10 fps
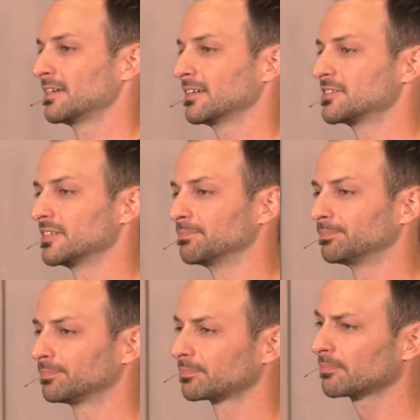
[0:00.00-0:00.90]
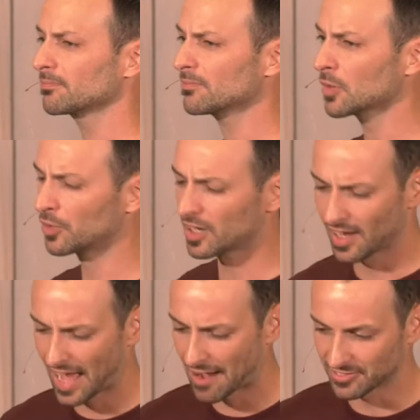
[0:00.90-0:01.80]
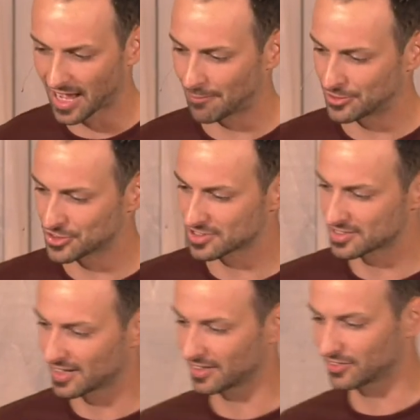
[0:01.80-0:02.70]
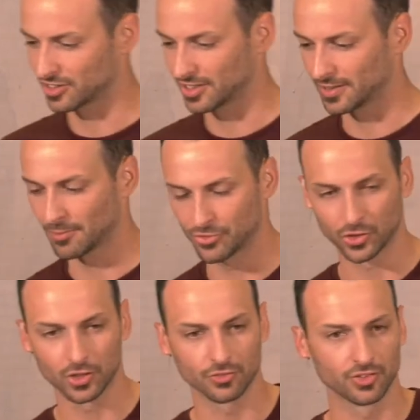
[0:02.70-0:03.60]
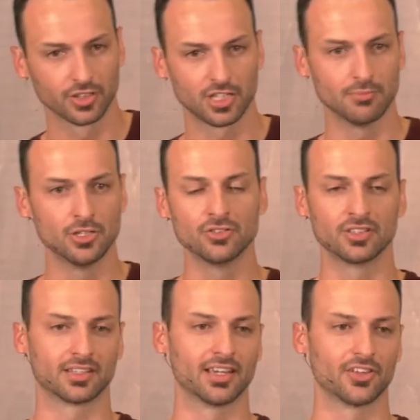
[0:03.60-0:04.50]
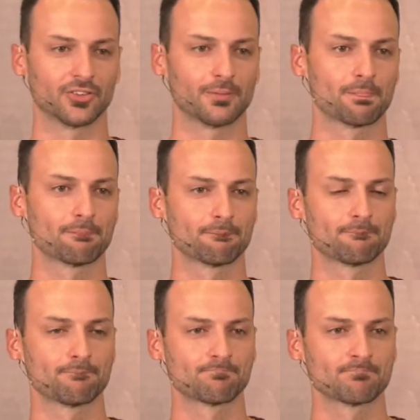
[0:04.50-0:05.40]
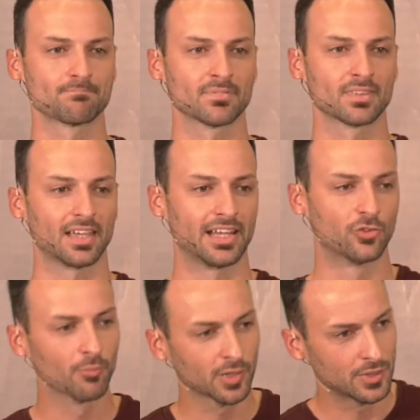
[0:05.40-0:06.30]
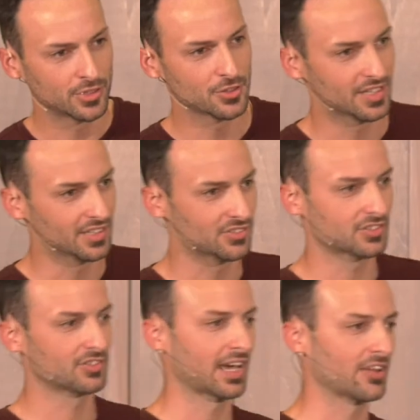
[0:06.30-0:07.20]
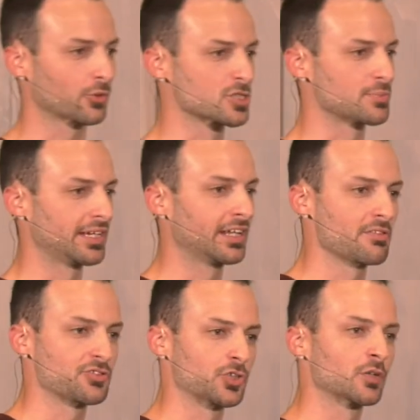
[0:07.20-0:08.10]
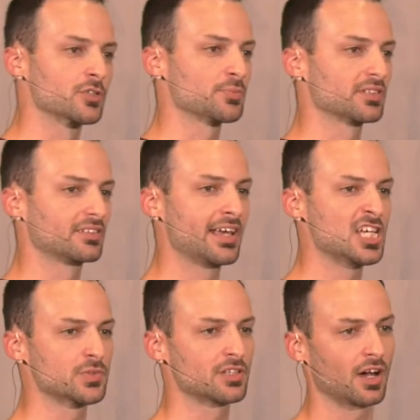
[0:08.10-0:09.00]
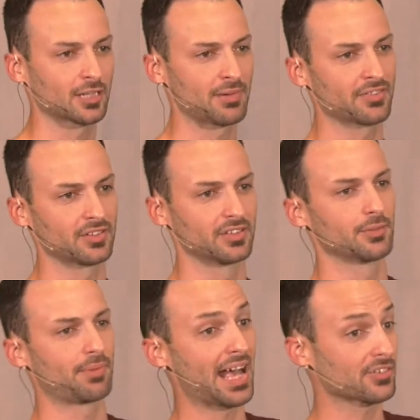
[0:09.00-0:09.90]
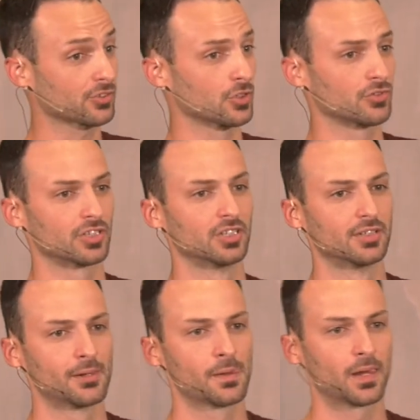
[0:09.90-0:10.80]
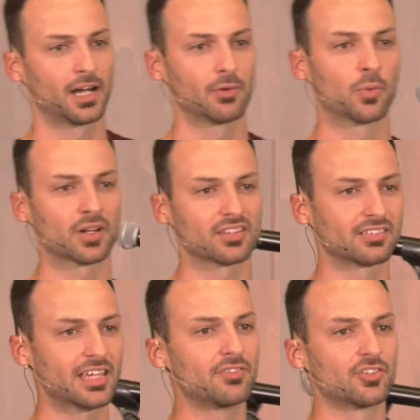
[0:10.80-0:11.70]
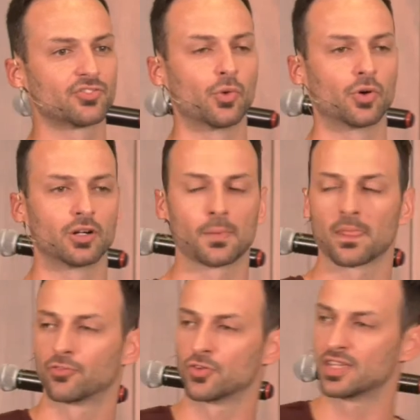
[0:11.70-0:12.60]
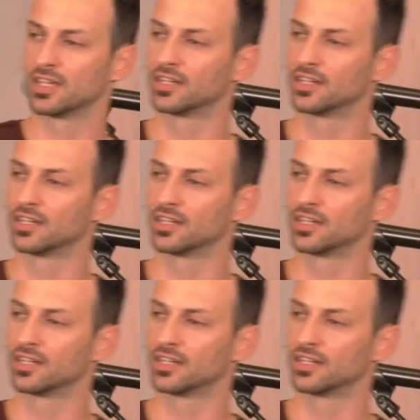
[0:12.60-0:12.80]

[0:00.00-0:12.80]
Listen, we're going to have a time in just a second to observe communion together. And normally we do this kind of towards the beginning of the service, but today as we talked about the Passover, we wanted to save this for the